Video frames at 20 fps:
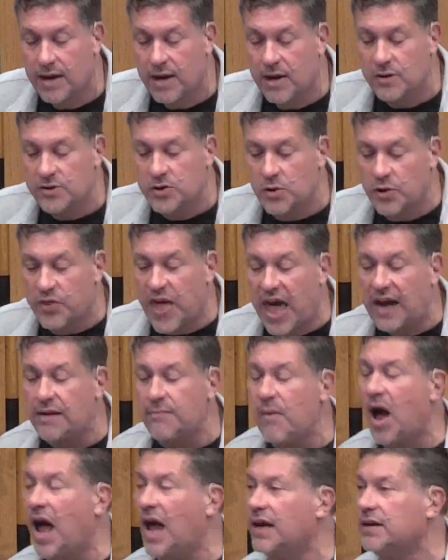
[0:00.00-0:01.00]
So, with that in
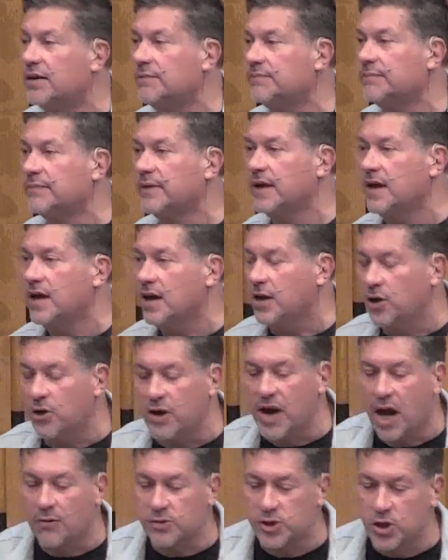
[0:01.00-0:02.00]
mind, here
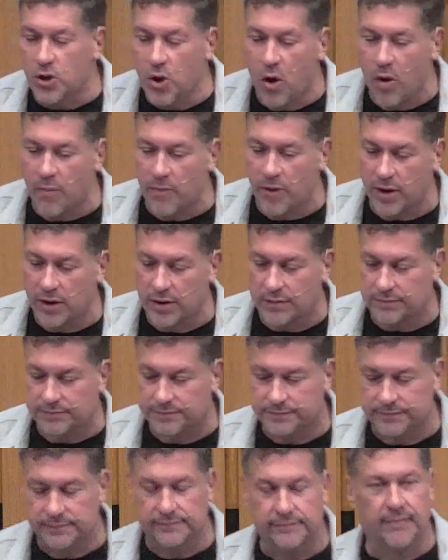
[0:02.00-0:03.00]
now is your homework.
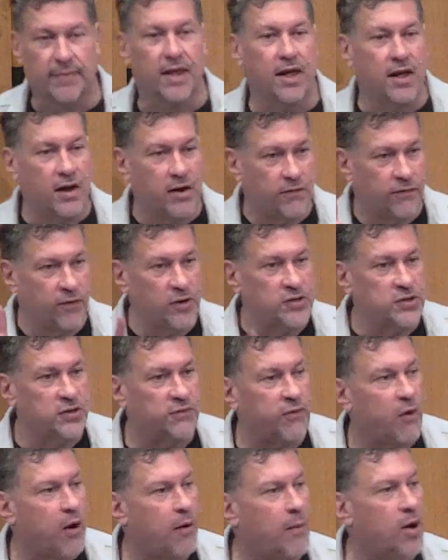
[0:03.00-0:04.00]
First and
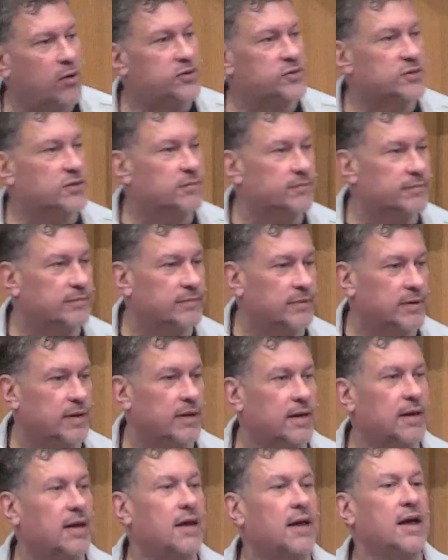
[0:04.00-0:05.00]
foremost,
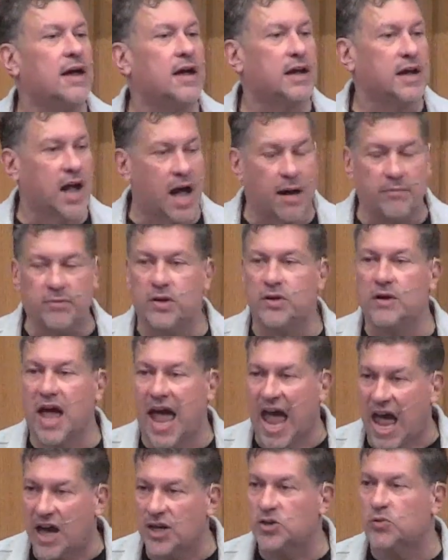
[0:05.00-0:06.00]
come to
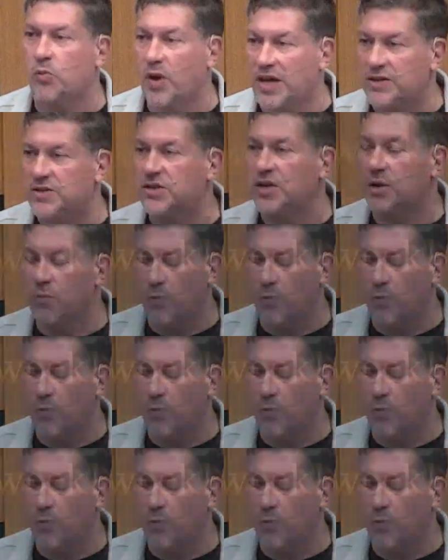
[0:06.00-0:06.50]
Ash Wednesday